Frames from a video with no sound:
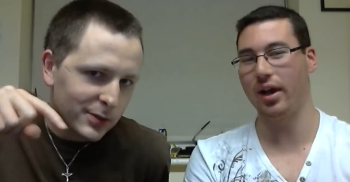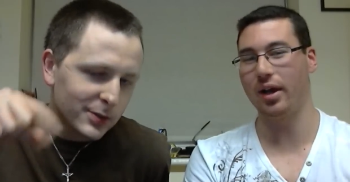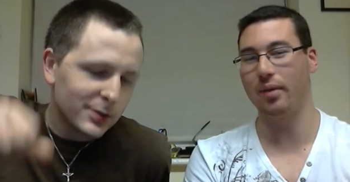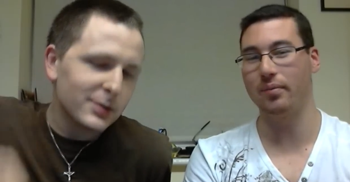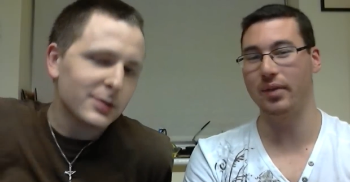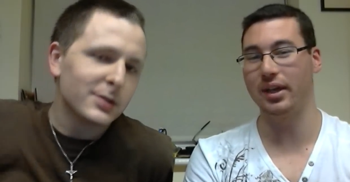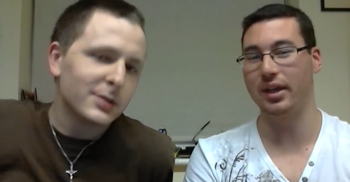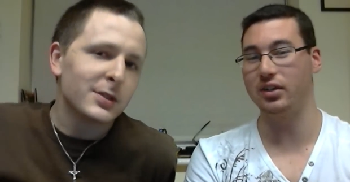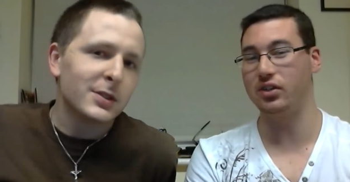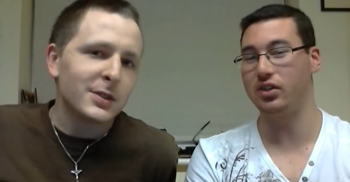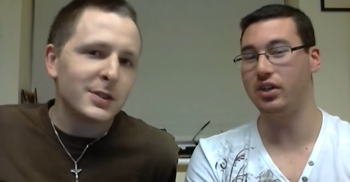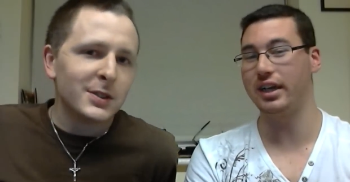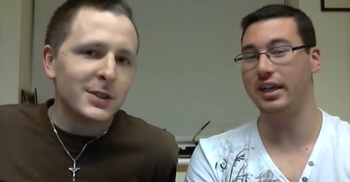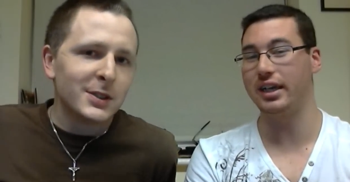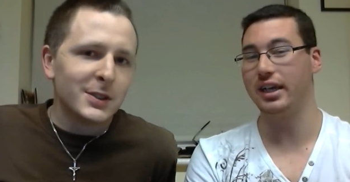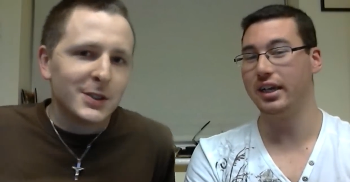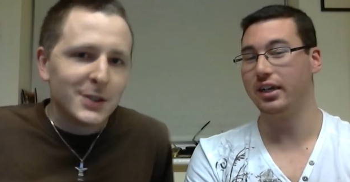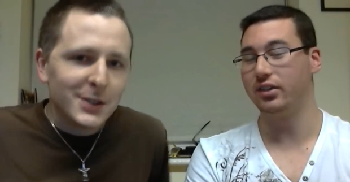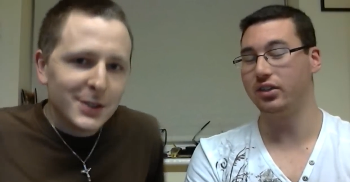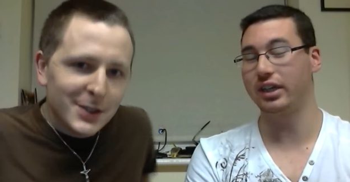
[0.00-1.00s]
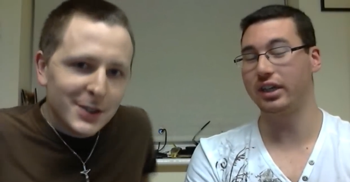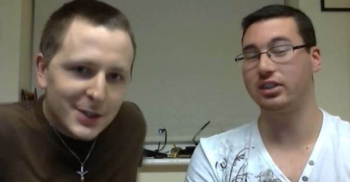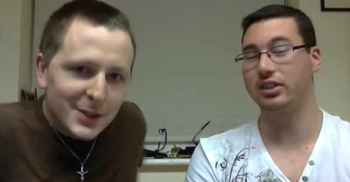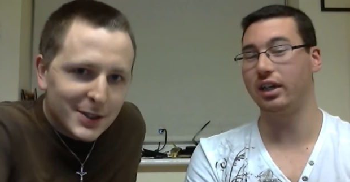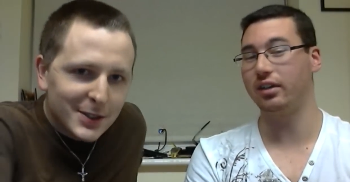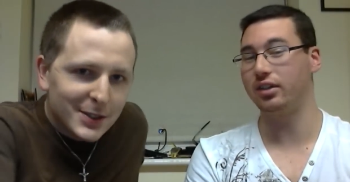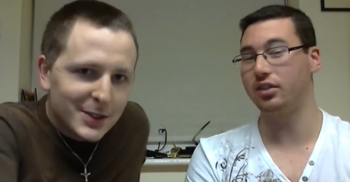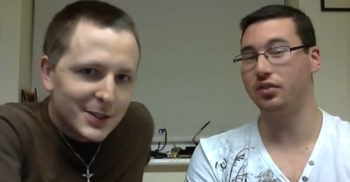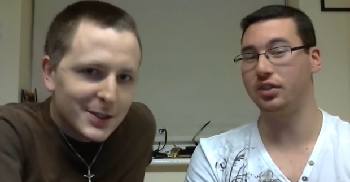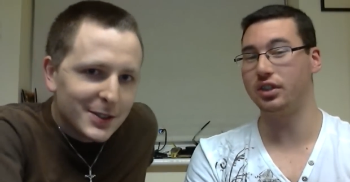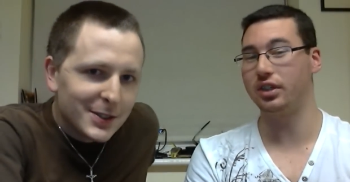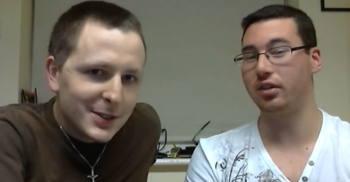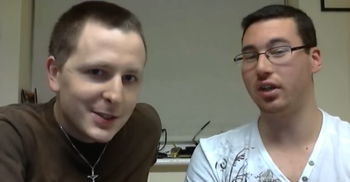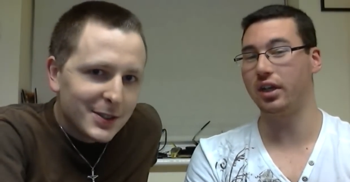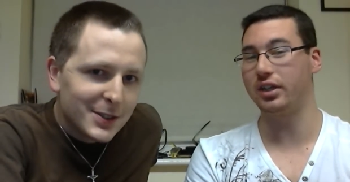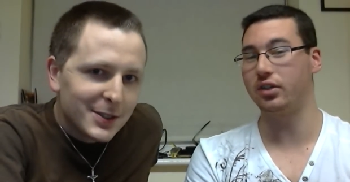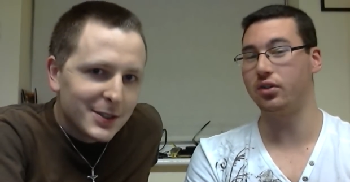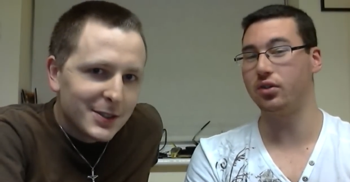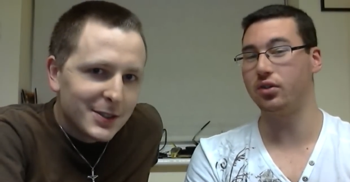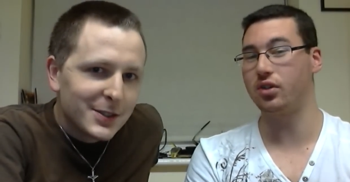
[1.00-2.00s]
Speaker 1: Um, M J, take us out this video
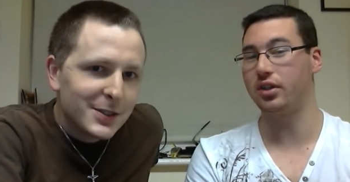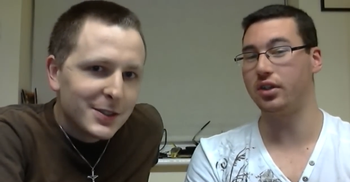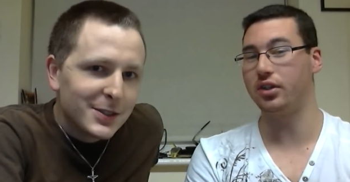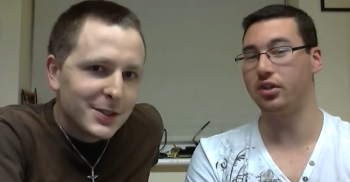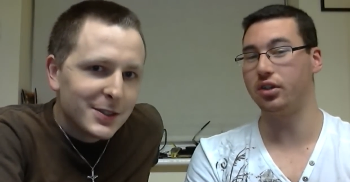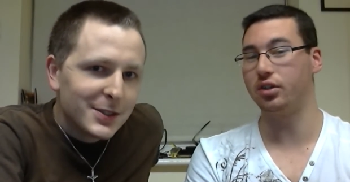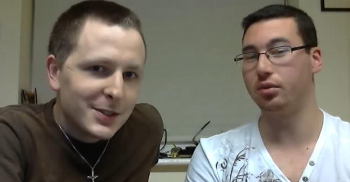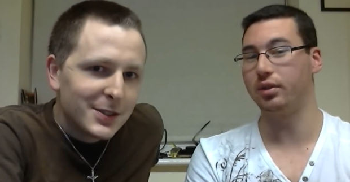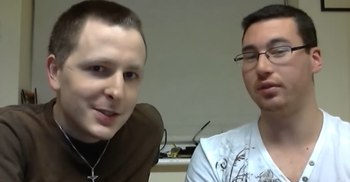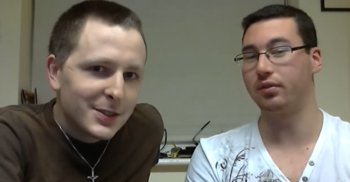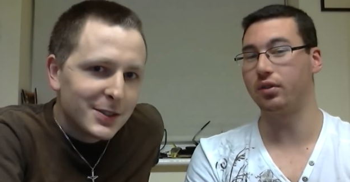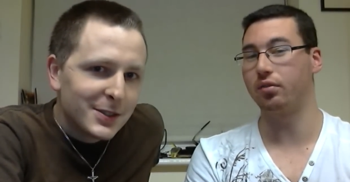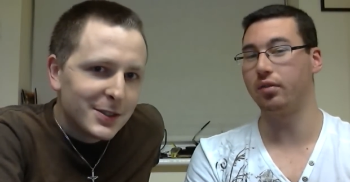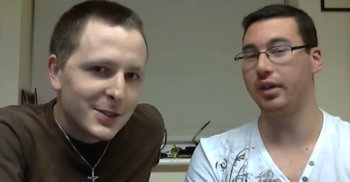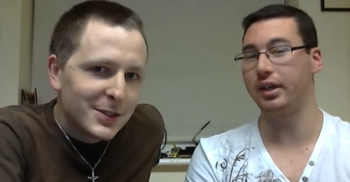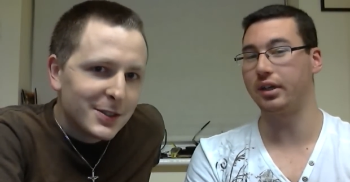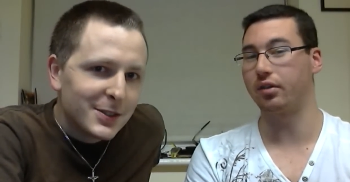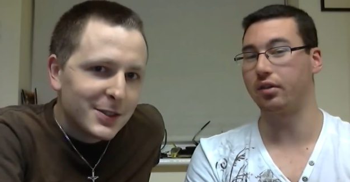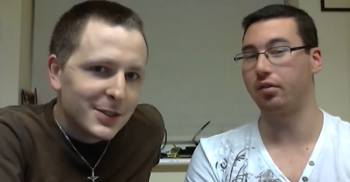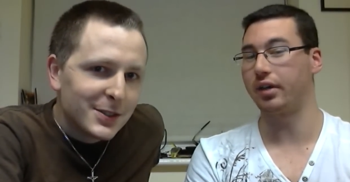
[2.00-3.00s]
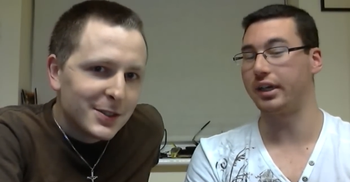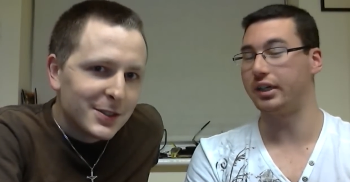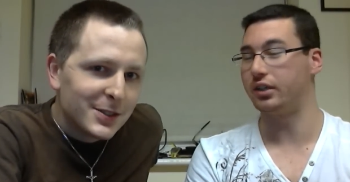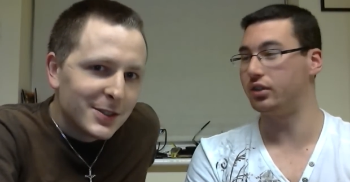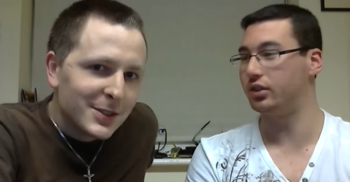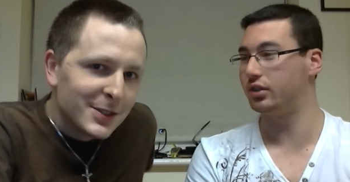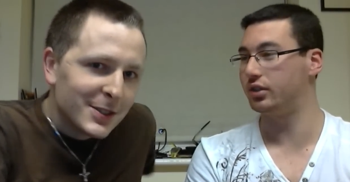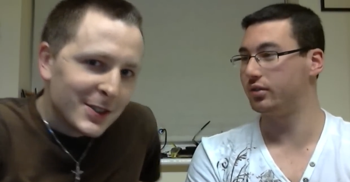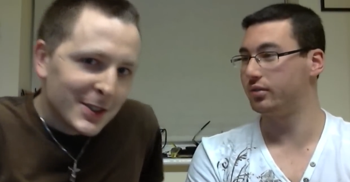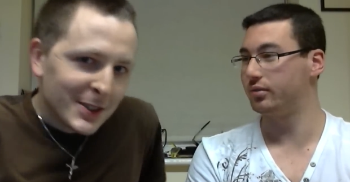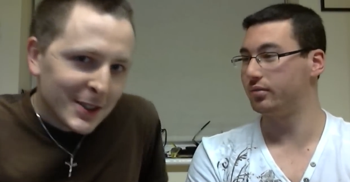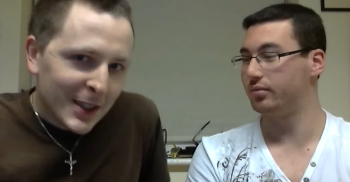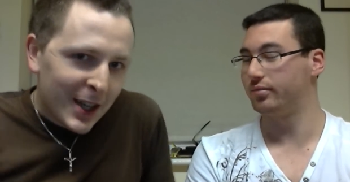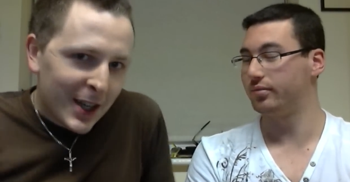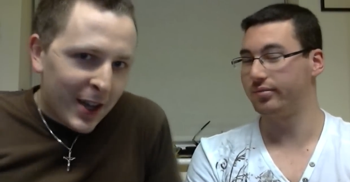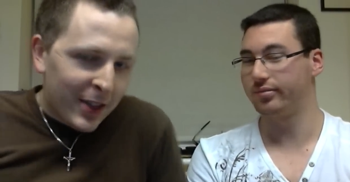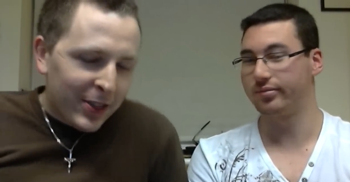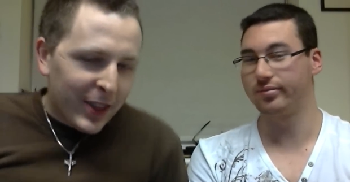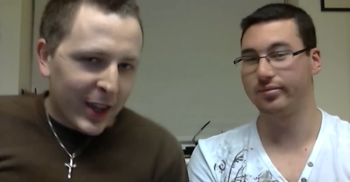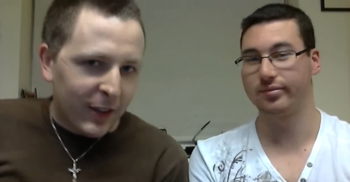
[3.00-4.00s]
like you usually do with great
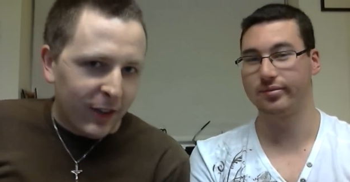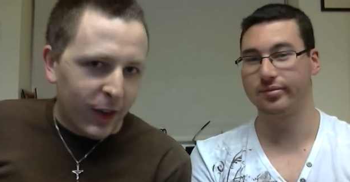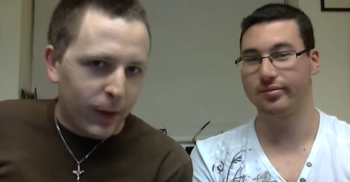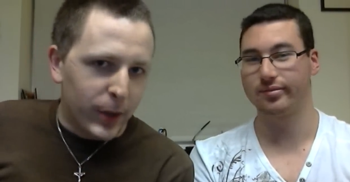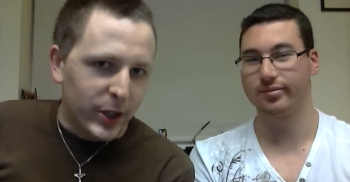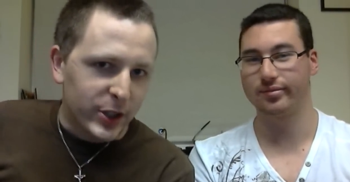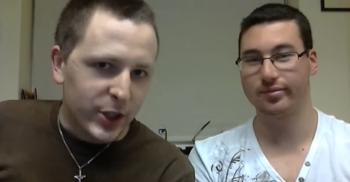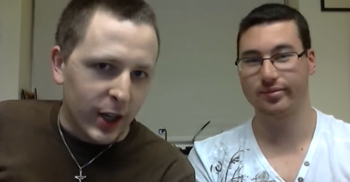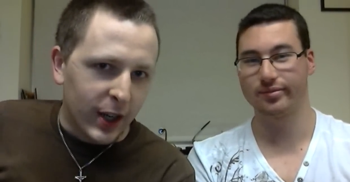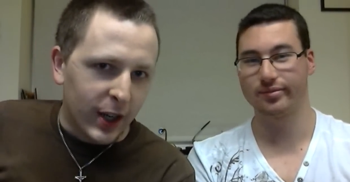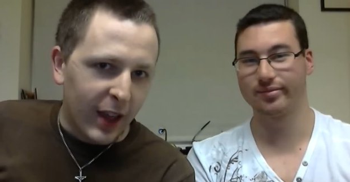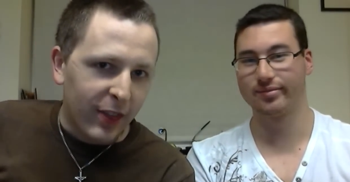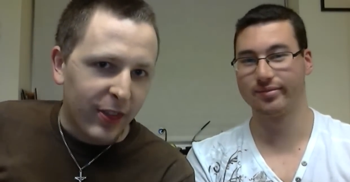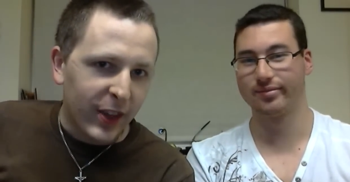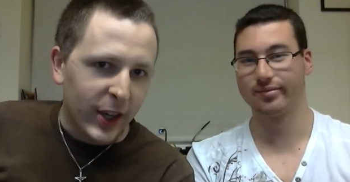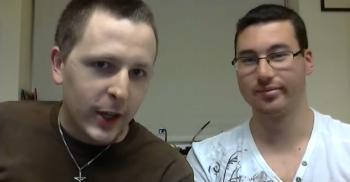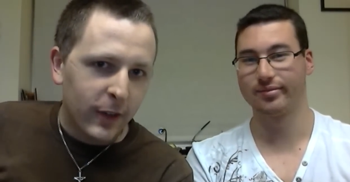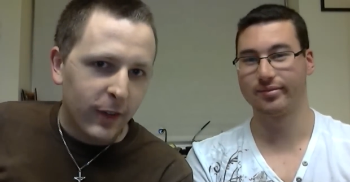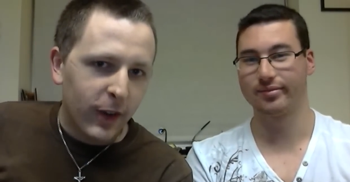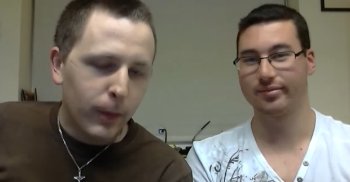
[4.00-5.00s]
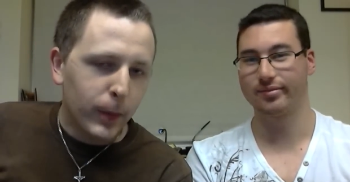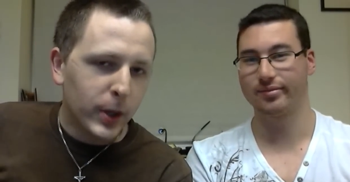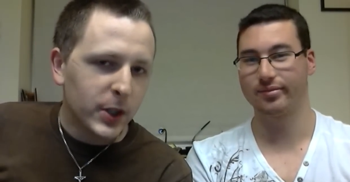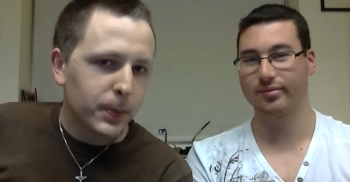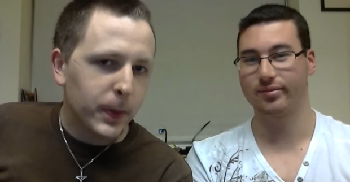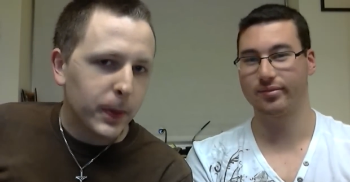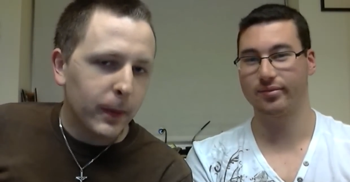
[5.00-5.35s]
grace. Thank you very much, Sean, and thank you very much,